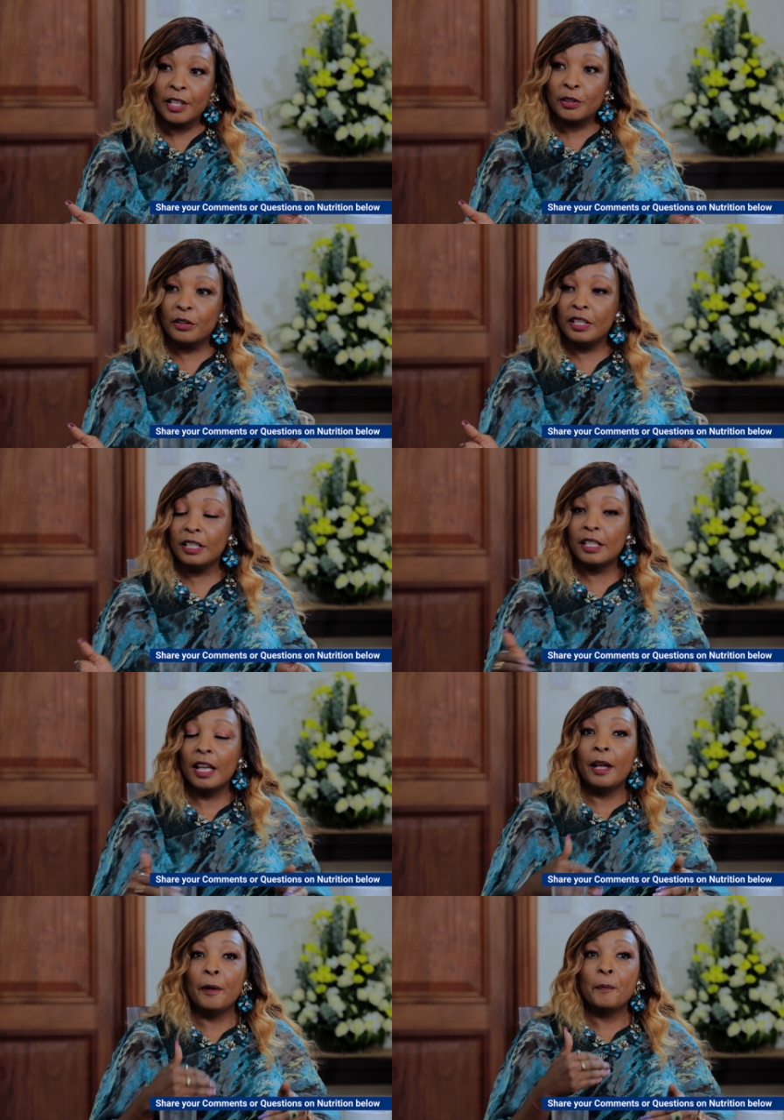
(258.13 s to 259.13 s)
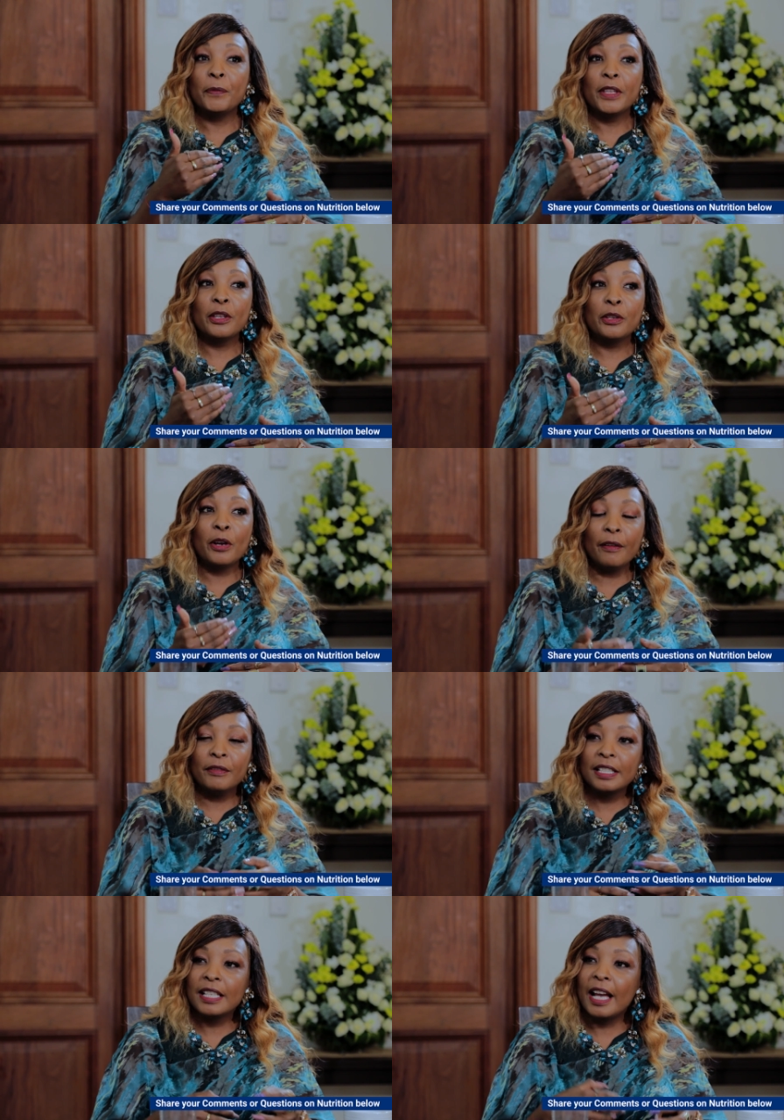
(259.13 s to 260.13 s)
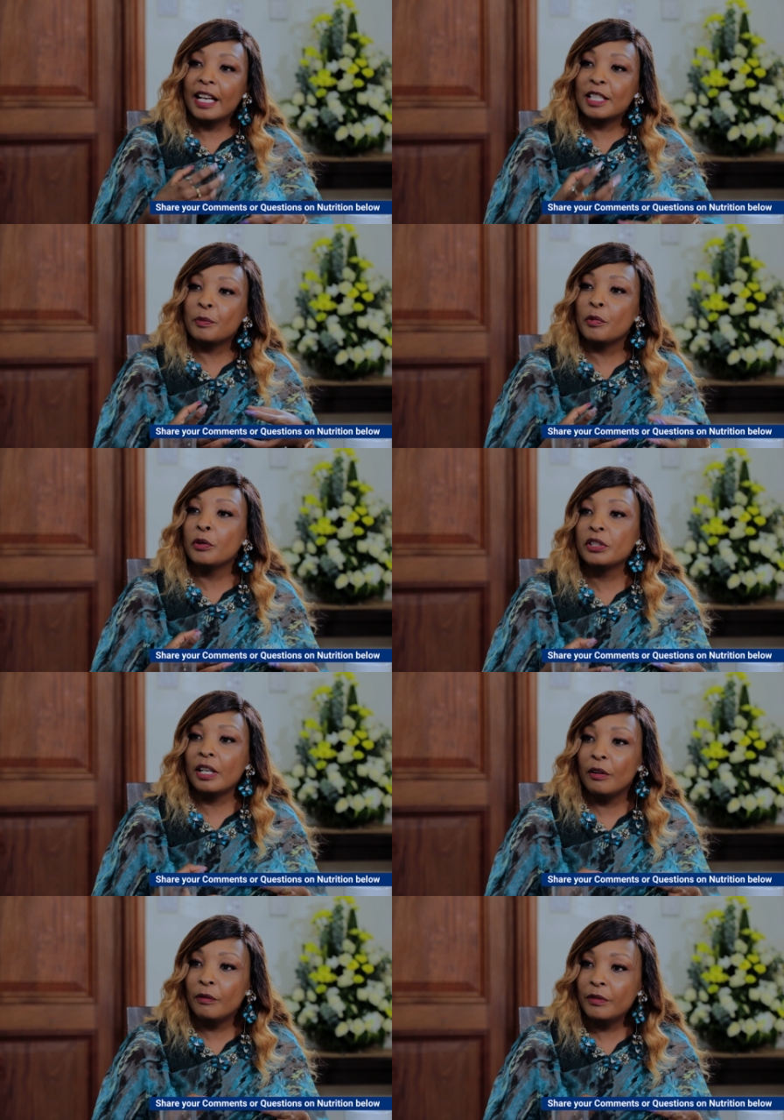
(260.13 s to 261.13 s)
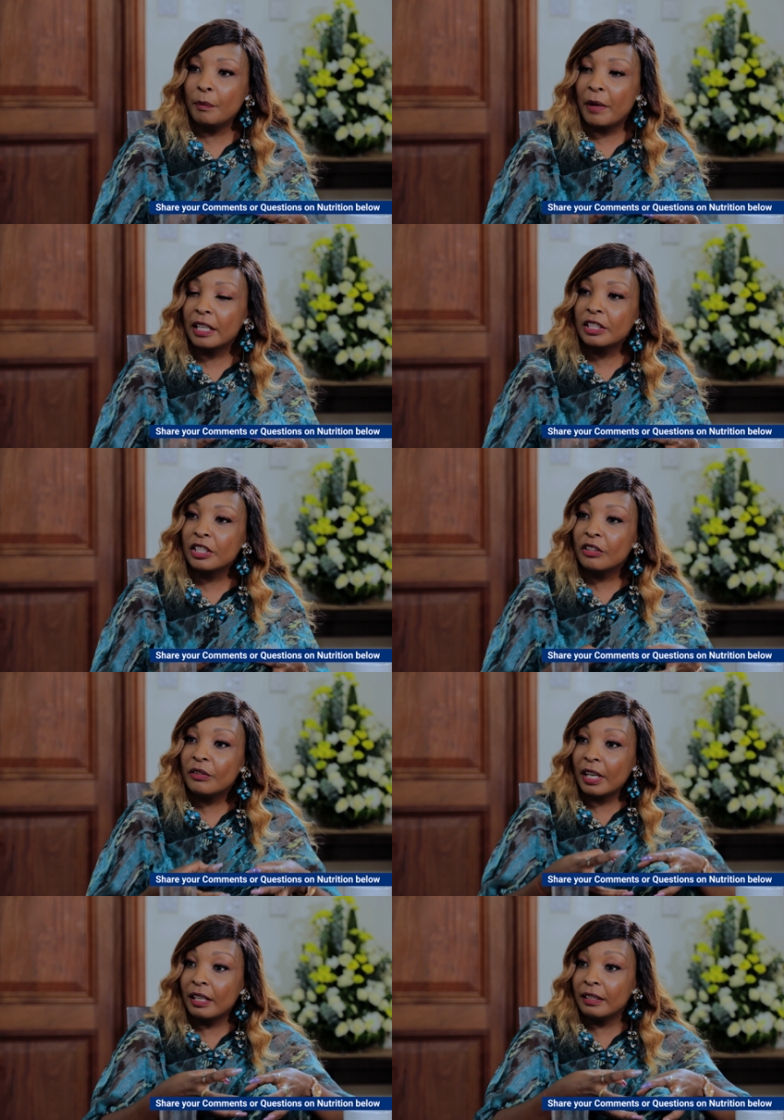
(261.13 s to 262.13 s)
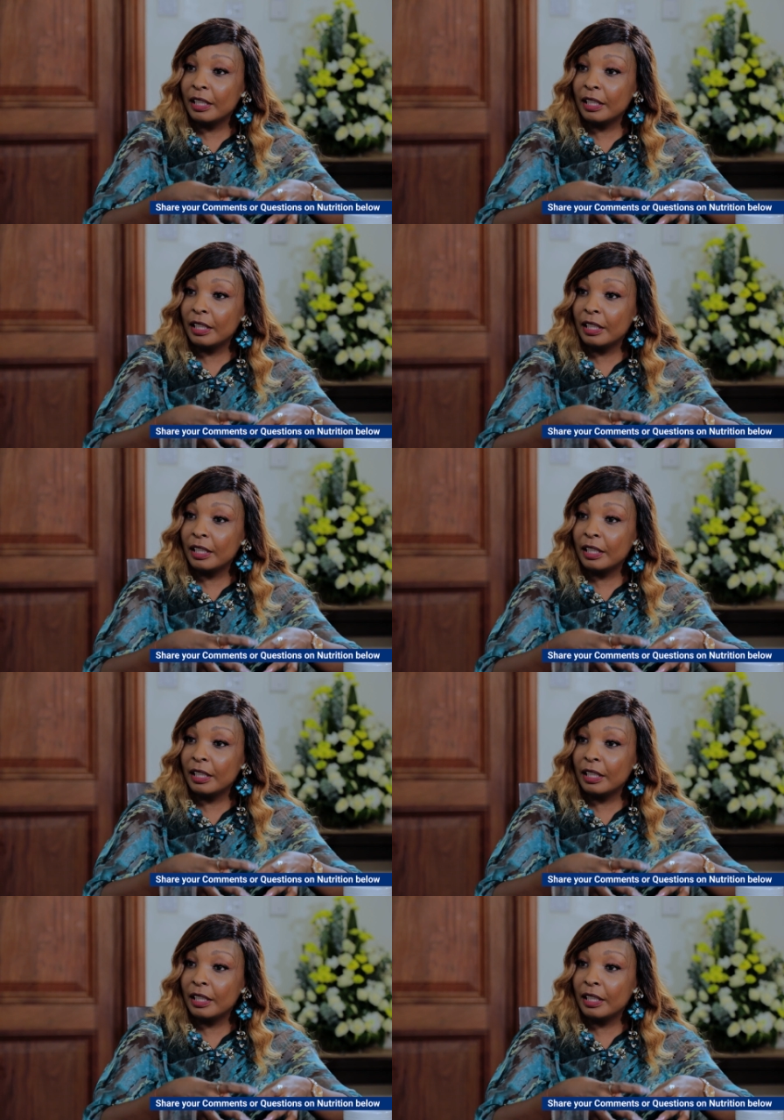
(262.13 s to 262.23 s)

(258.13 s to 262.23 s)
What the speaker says: So you have this high exposure of the bacteria